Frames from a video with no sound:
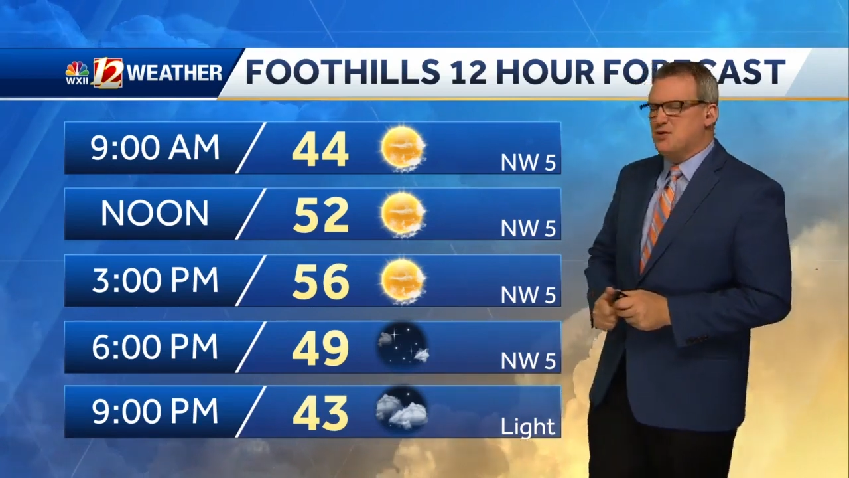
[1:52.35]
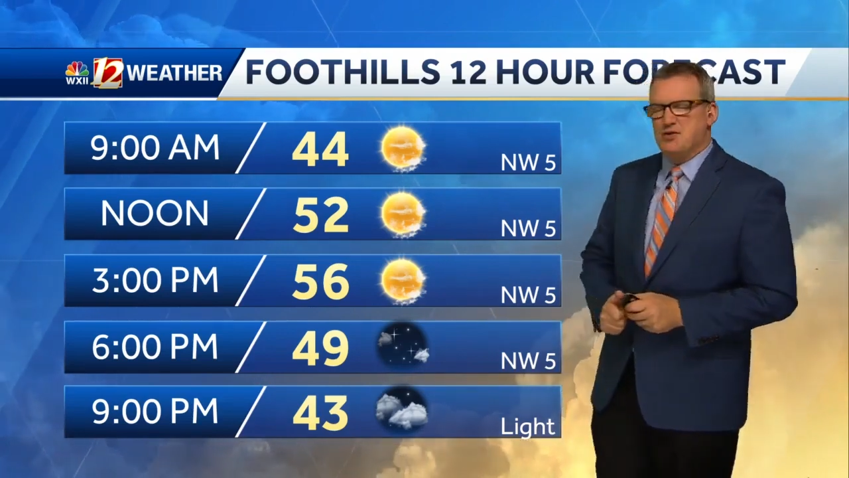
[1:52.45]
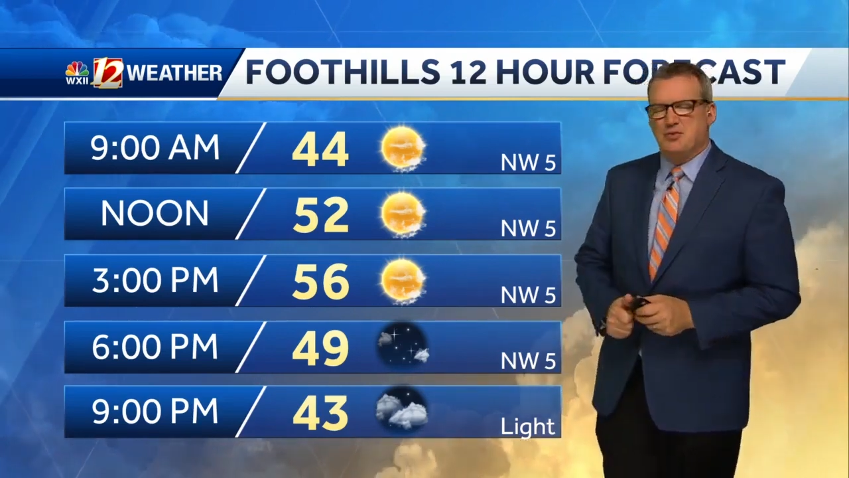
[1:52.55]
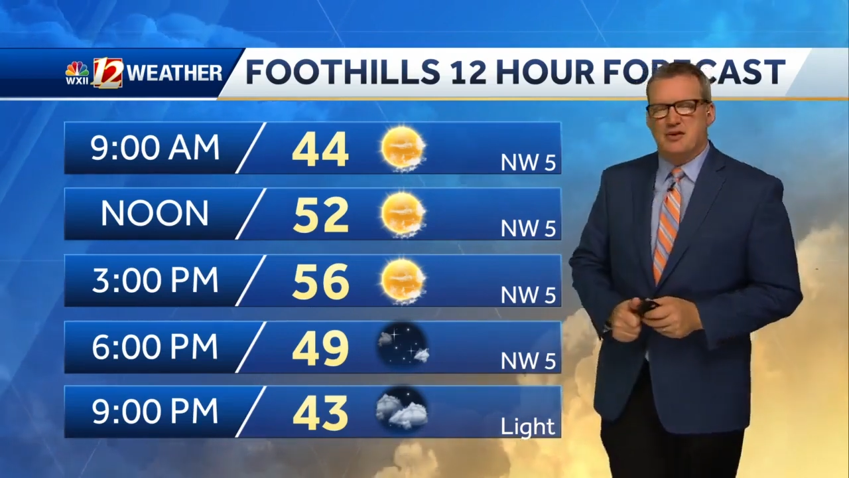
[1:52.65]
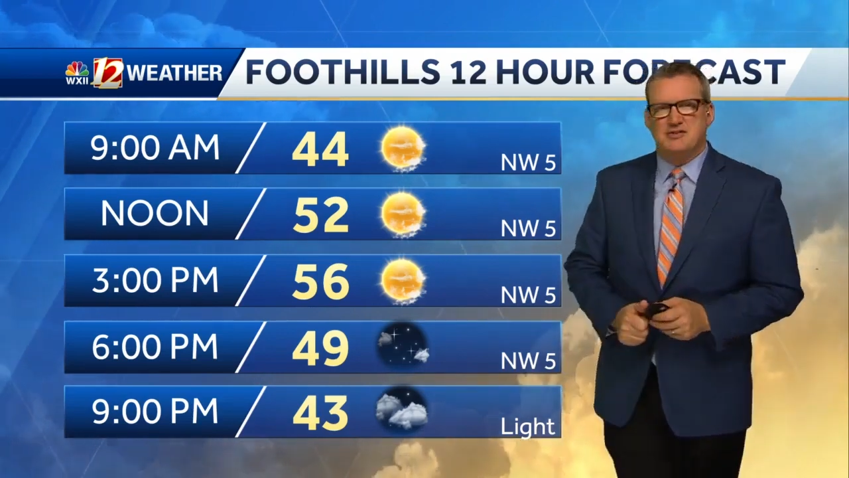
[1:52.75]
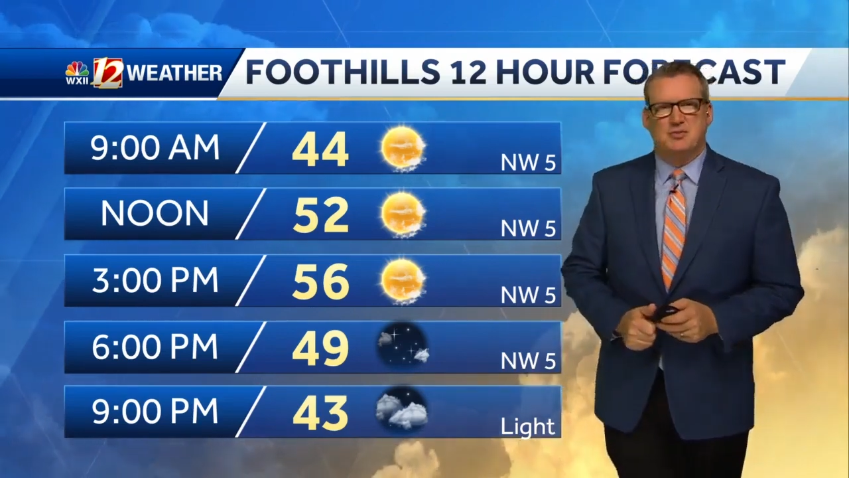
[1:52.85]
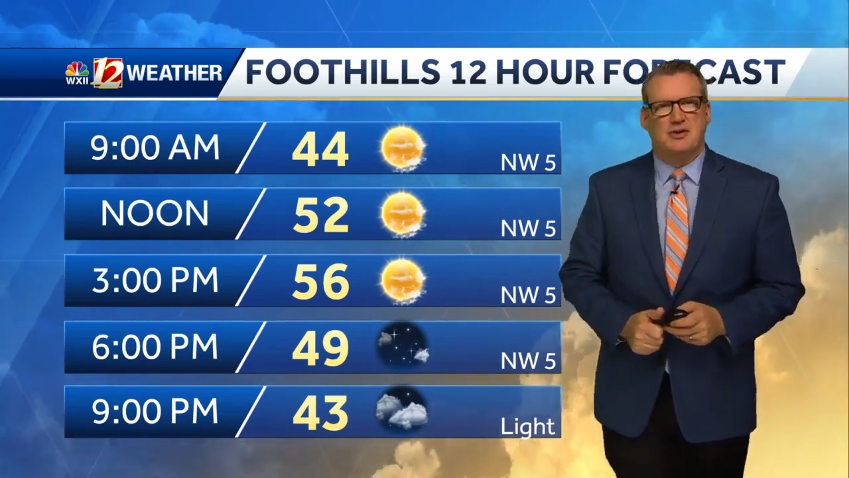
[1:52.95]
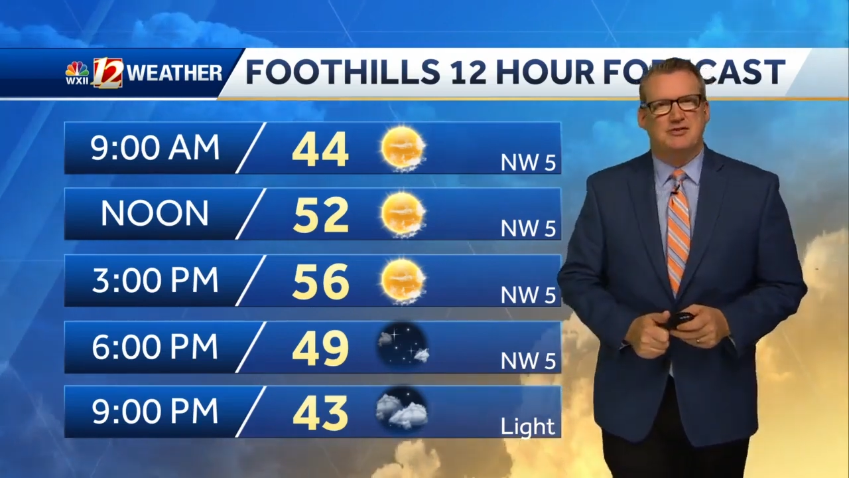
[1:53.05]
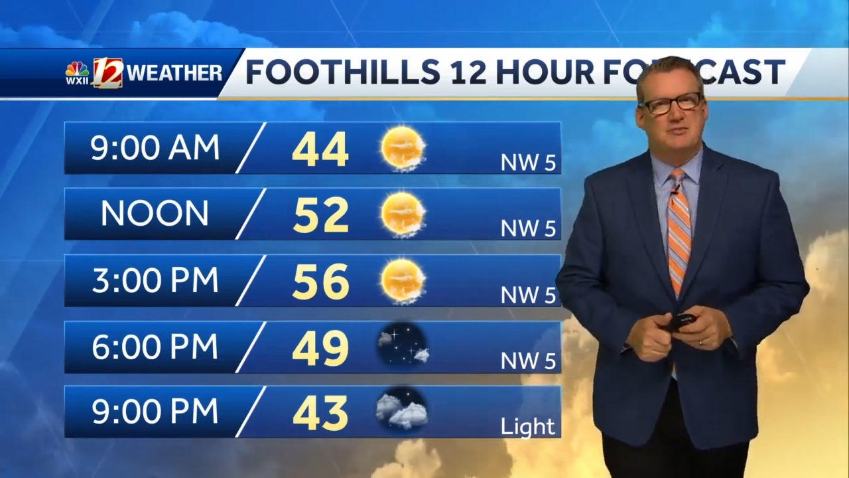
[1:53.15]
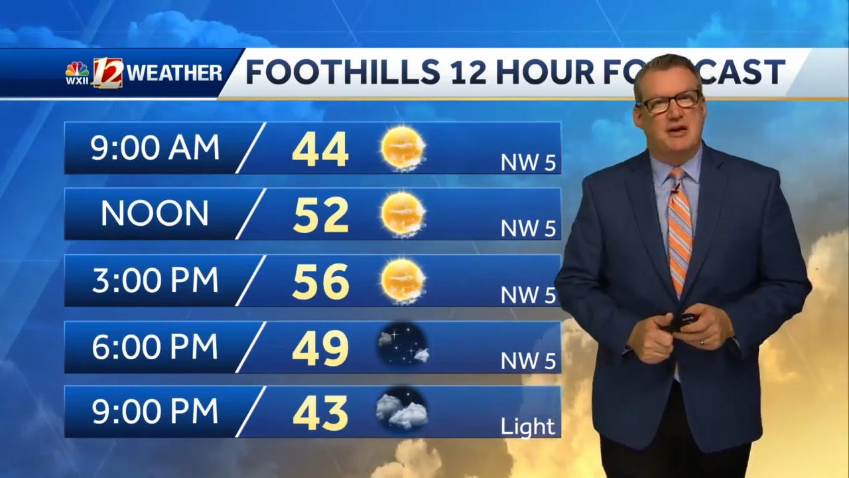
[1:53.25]
Northwest
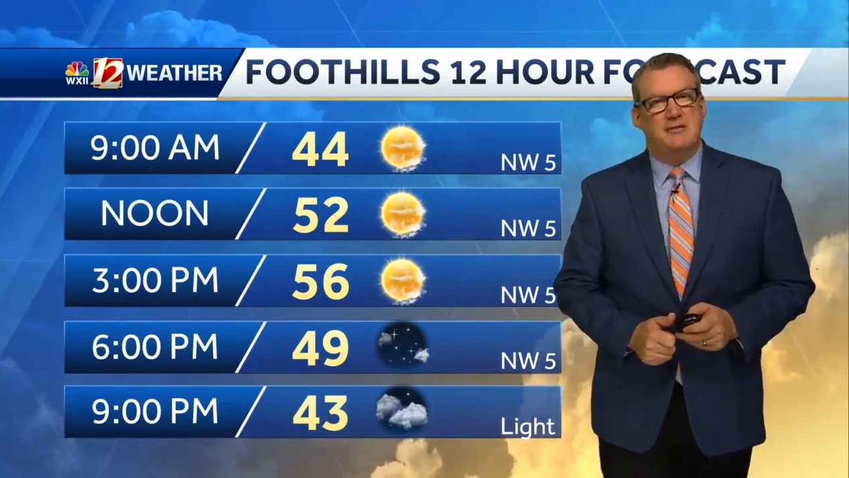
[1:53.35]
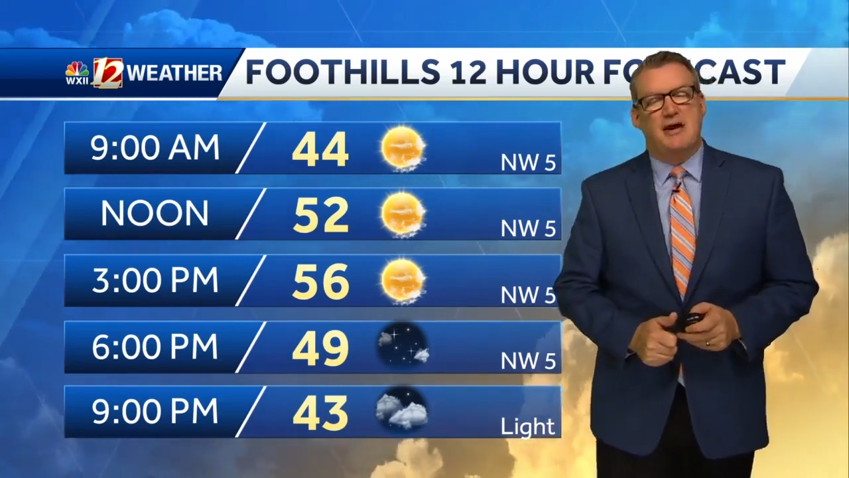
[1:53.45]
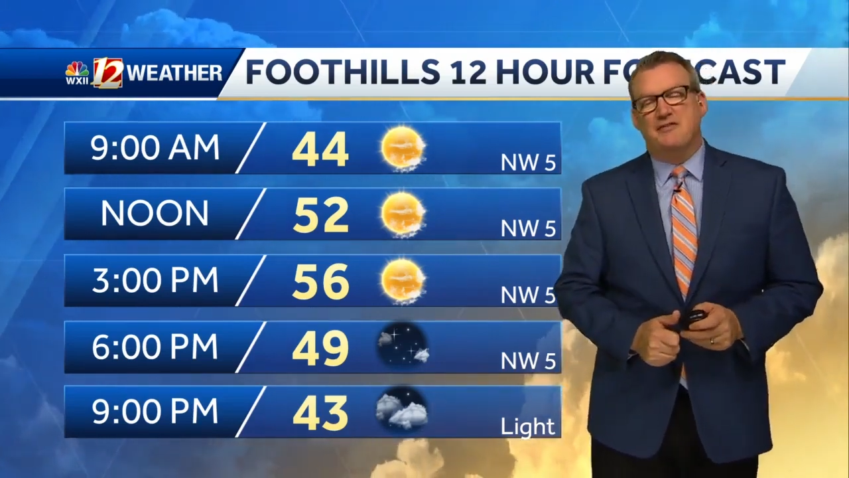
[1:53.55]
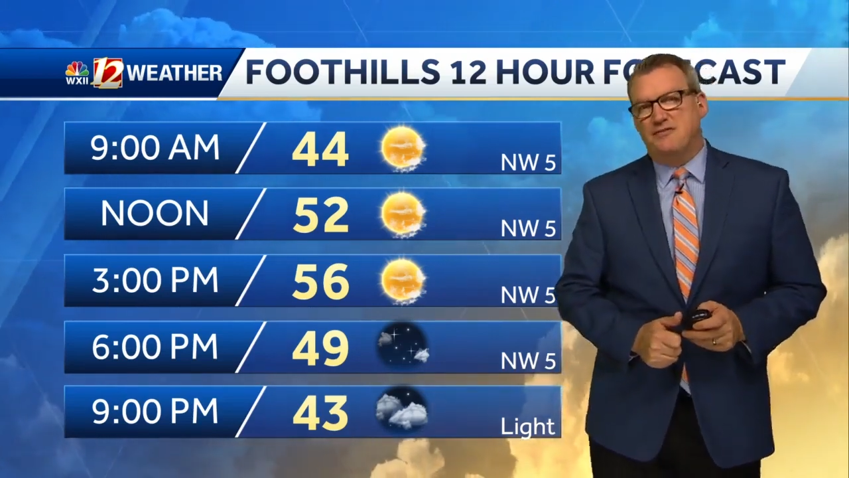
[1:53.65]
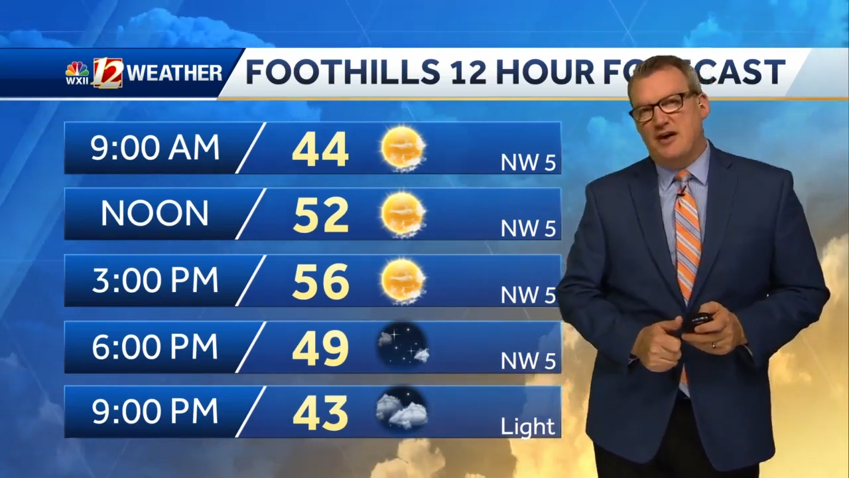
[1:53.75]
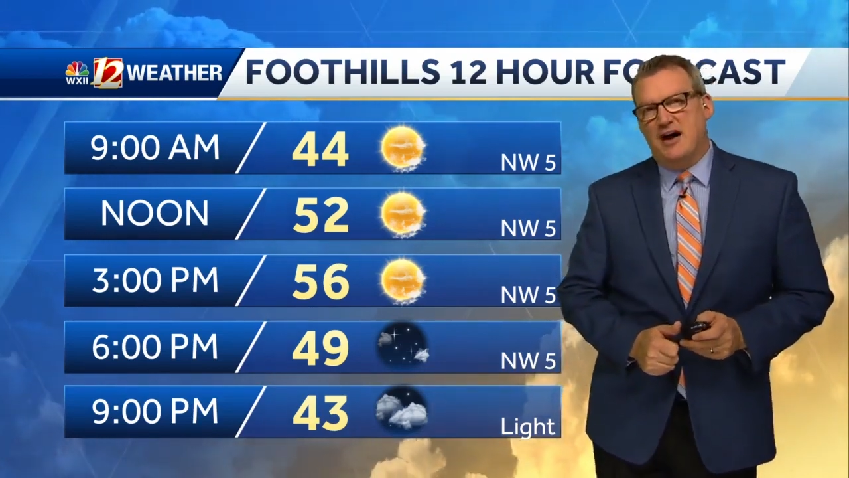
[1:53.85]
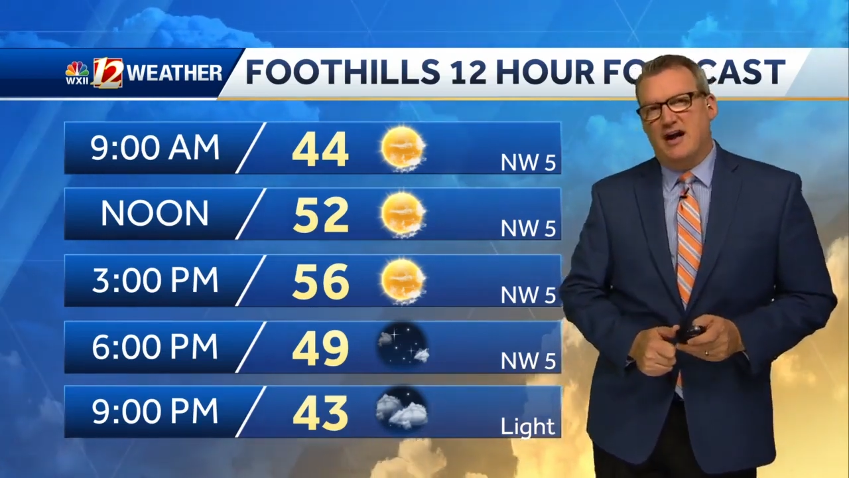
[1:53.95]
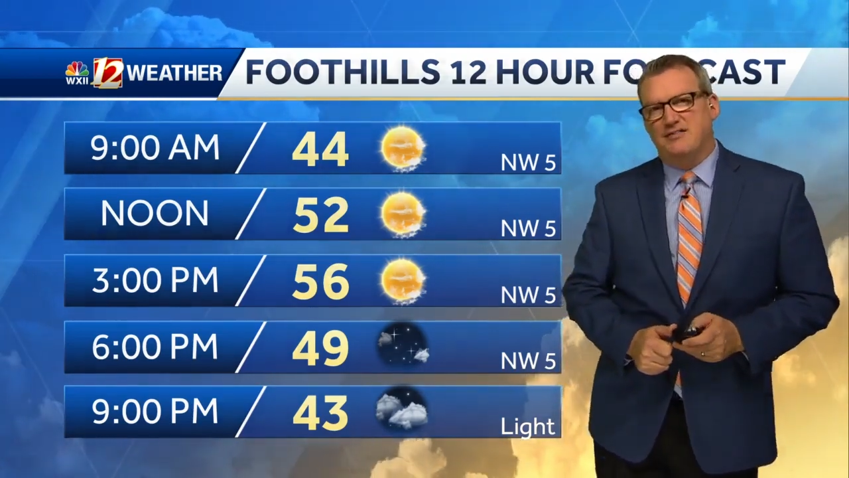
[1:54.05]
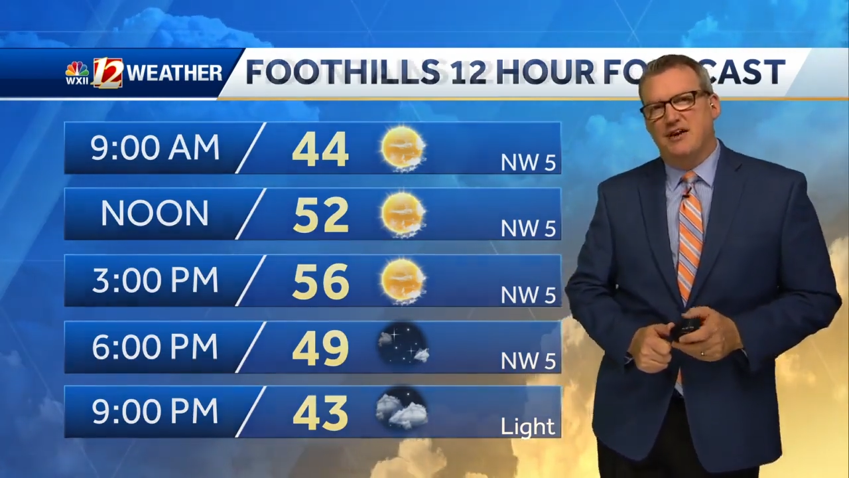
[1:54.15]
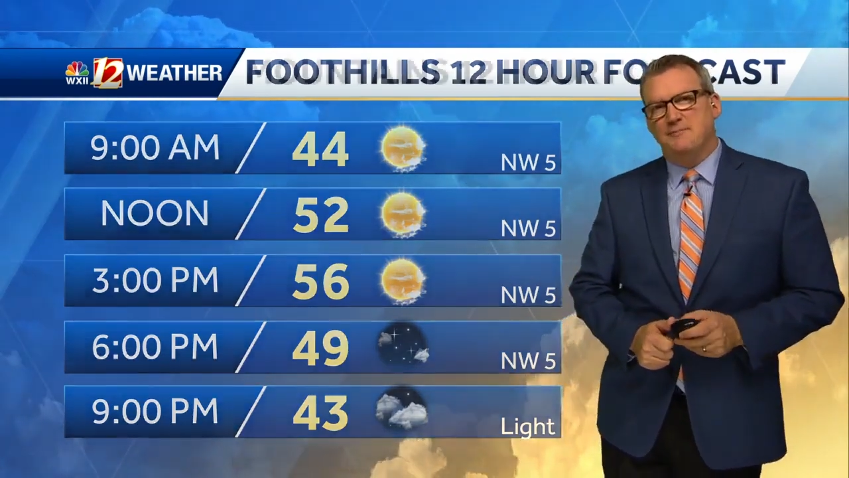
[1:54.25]
winds will be at about
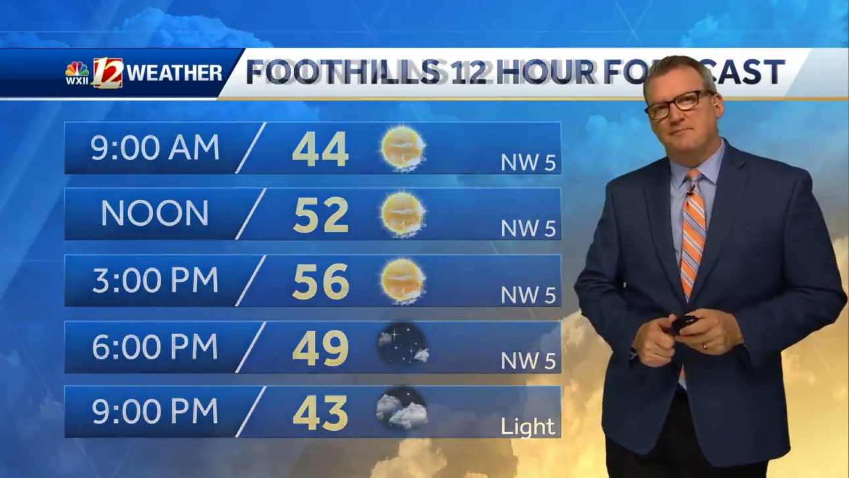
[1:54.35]
5.